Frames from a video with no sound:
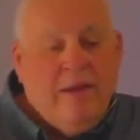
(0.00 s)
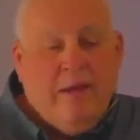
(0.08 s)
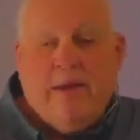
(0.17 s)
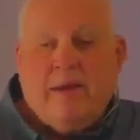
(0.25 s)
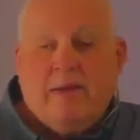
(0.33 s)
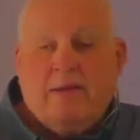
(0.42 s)

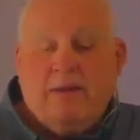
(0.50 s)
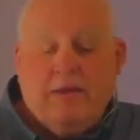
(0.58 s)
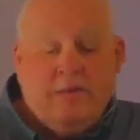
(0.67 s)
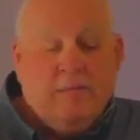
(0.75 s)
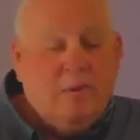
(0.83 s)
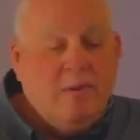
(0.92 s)

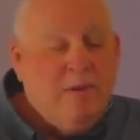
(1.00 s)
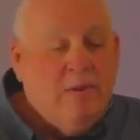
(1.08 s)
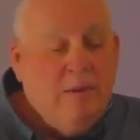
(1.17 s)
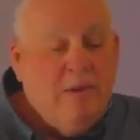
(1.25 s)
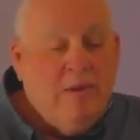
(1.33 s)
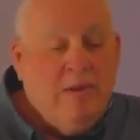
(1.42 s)
team,
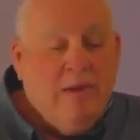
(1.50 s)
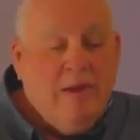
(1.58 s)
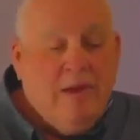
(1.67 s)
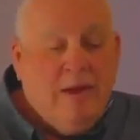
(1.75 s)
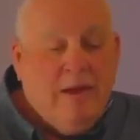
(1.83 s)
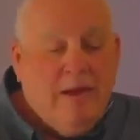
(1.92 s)

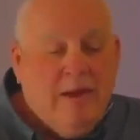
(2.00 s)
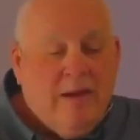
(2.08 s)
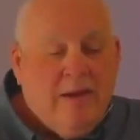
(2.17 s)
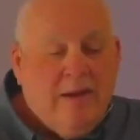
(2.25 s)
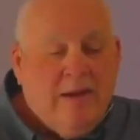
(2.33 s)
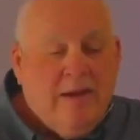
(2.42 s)

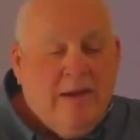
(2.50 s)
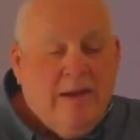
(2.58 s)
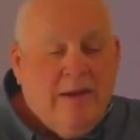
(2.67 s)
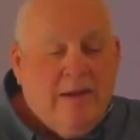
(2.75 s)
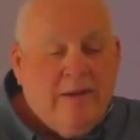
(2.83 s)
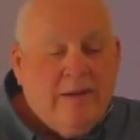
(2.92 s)

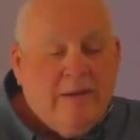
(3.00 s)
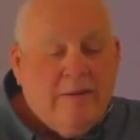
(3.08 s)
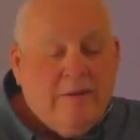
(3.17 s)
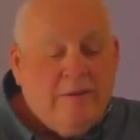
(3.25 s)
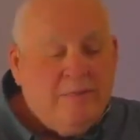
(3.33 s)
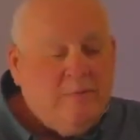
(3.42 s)
and
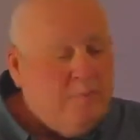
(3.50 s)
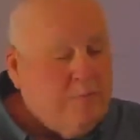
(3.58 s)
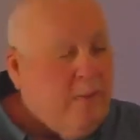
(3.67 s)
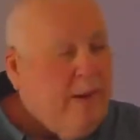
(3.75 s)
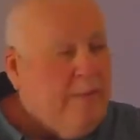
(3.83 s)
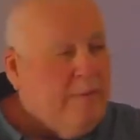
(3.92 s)
just
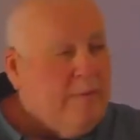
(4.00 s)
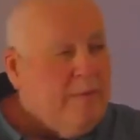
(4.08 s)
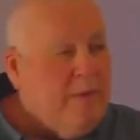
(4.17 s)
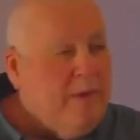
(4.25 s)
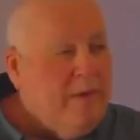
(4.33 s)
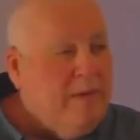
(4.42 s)
pray with
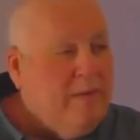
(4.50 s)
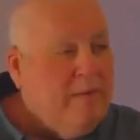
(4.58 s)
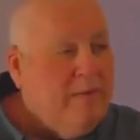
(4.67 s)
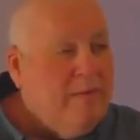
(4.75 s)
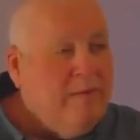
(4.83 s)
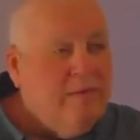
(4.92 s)
me.
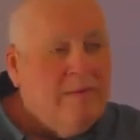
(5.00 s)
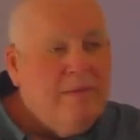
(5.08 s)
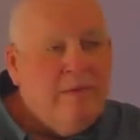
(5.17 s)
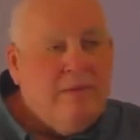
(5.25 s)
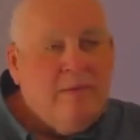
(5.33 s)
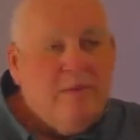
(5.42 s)

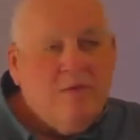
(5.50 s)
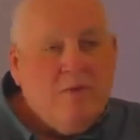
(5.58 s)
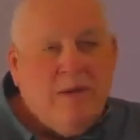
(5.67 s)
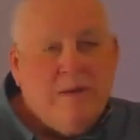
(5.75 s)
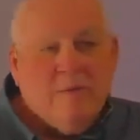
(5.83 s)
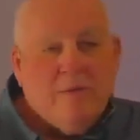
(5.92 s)

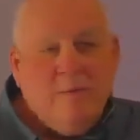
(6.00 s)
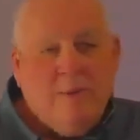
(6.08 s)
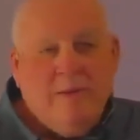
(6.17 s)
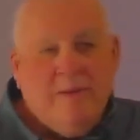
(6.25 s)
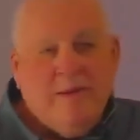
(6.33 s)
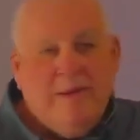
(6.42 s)
Share with
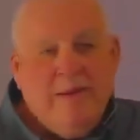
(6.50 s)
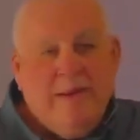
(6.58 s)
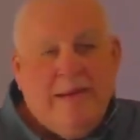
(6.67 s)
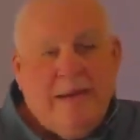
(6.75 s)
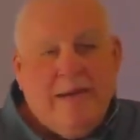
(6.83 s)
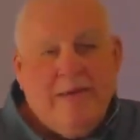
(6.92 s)
me that,
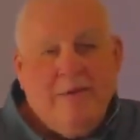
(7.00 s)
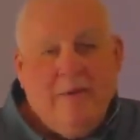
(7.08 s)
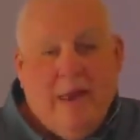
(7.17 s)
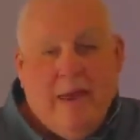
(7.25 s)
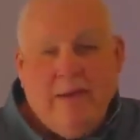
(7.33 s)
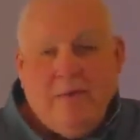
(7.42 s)
yeah, you'd
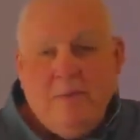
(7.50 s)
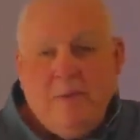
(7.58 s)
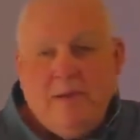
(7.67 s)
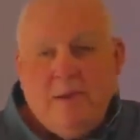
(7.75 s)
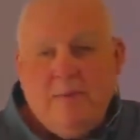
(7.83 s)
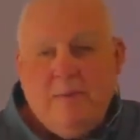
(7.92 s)
like to
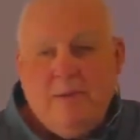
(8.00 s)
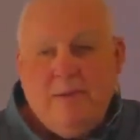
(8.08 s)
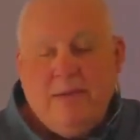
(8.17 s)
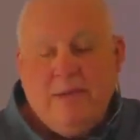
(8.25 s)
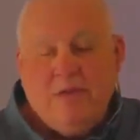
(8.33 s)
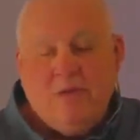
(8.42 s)
become an
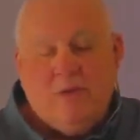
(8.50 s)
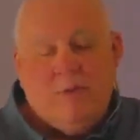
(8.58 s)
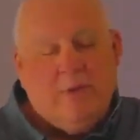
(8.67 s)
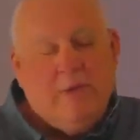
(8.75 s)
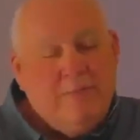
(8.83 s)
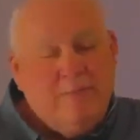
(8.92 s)
intentional
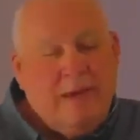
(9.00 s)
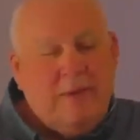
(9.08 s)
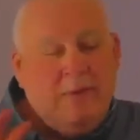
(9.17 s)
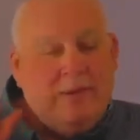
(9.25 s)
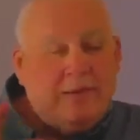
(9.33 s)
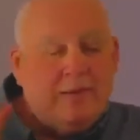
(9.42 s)
one.
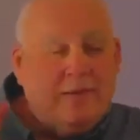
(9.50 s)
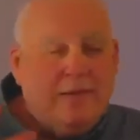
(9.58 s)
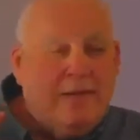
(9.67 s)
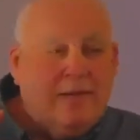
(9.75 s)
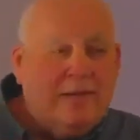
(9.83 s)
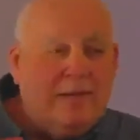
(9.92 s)
Maybe it's going to
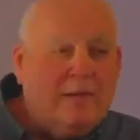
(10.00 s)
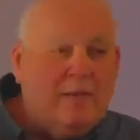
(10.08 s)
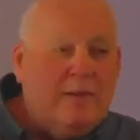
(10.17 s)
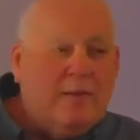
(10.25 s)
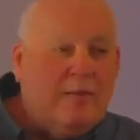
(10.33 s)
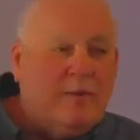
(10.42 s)
take a little
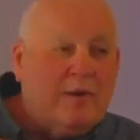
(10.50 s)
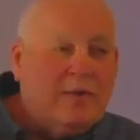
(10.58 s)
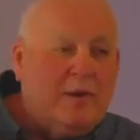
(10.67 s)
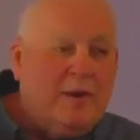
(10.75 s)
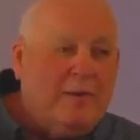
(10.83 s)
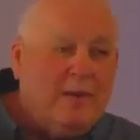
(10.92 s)
bit of work.
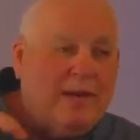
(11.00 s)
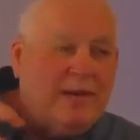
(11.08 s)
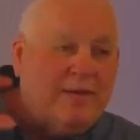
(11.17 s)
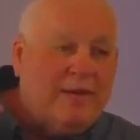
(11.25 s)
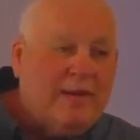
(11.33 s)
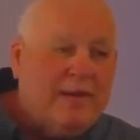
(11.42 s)
Maybe you got to
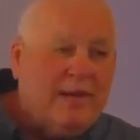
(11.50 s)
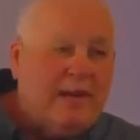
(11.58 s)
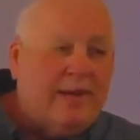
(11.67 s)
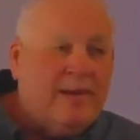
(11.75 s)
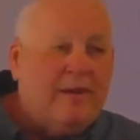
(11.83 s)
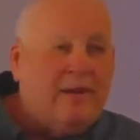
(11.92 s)
think
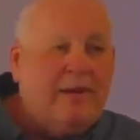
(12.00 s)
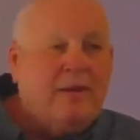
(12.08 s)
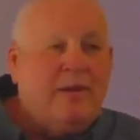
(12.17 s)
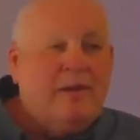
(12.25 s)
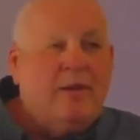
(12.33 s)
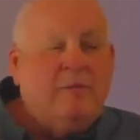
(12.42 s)
on it.
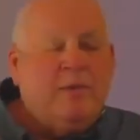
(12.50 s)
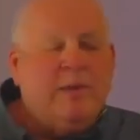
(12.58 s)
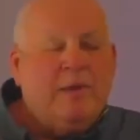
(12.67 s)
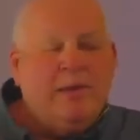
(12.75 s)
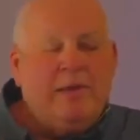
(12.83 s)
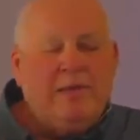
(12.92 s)
but
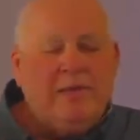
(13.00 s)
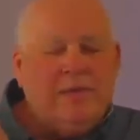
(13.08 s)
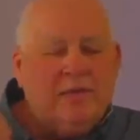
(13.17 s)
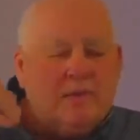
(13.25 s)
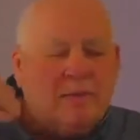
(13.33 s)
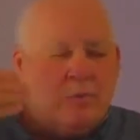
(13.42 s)
at least
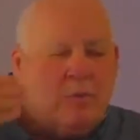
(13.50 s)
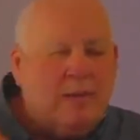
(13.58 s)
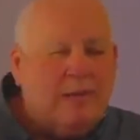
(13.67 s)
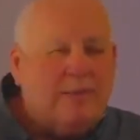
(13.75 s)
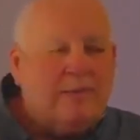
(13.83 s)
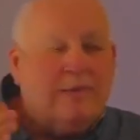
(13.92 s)

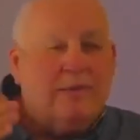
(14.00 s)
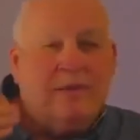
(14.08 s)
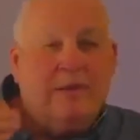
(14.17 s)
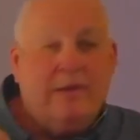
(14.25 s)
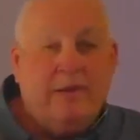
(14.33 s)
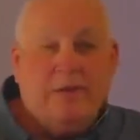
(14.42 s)
express
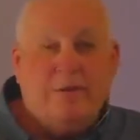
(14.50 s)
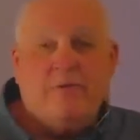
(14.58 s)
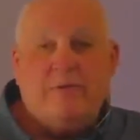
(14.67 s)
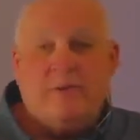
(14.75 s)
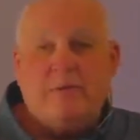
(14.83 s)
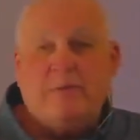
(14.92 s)
an
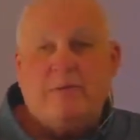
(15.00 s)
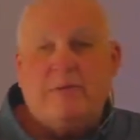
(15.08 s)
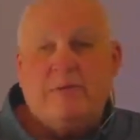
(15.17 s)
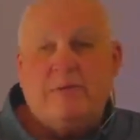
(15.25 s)
interest